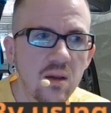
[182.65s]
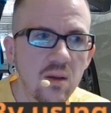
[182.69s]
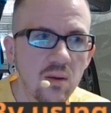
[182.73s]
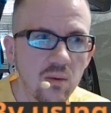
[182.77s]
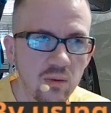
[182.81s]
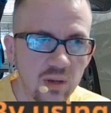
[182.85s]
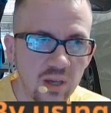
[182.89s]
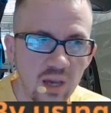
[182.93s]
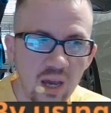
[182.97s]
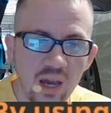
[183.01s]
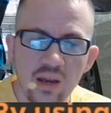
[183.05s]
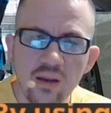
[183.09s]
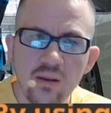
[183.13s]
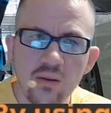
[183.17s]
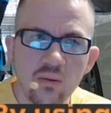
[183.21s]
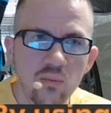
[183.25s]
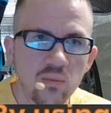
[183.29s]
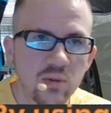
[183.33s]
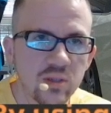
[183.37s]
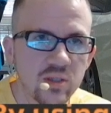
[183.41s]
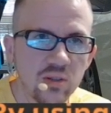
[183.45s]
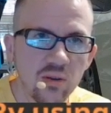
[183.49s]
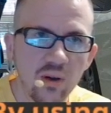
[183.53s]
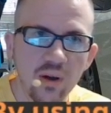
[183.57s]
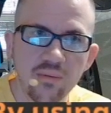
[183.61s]
Again, we
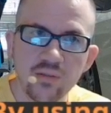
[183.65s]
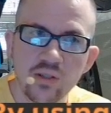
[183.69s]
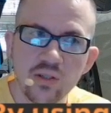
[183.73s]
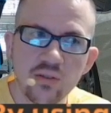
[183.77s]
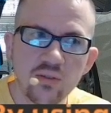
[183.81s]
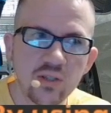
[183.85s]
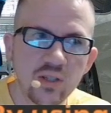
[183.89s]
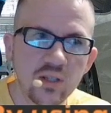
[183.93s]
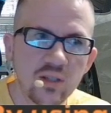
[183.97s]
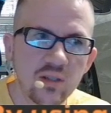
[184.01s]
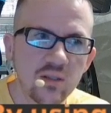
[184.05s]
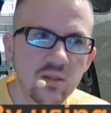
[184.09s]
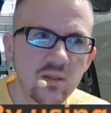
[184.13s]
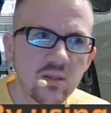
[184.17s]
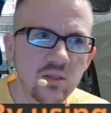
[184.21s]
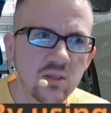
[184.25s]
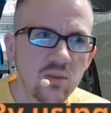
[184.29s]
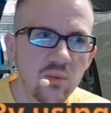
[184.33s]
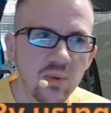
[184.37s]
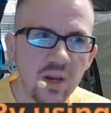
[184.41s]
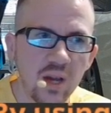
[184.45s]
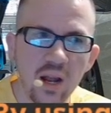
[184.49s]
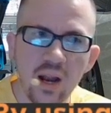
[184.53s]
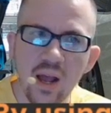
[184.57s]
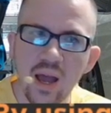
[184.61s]
still have 2 digits, so
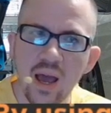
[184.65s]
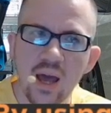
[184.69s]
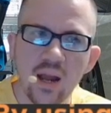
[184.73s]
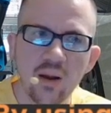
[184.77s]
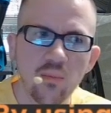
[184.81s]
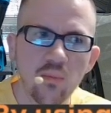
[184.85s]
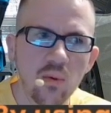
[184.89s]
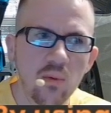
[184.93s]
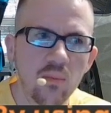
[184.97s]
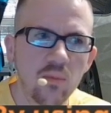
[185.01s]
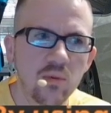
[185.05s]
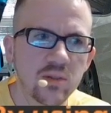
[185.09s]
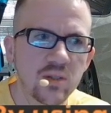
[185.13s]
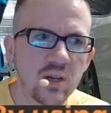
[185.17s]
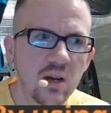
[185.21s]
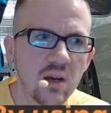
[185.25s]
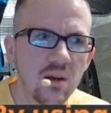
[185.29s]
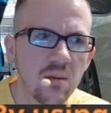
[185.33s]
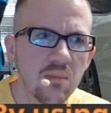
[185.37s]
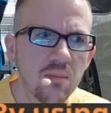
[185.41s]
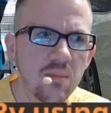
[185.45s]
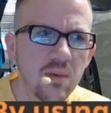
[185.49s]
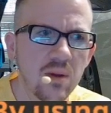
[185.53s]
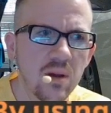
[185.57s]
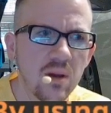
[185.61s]
we got to add them one more
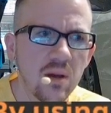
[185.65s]
time.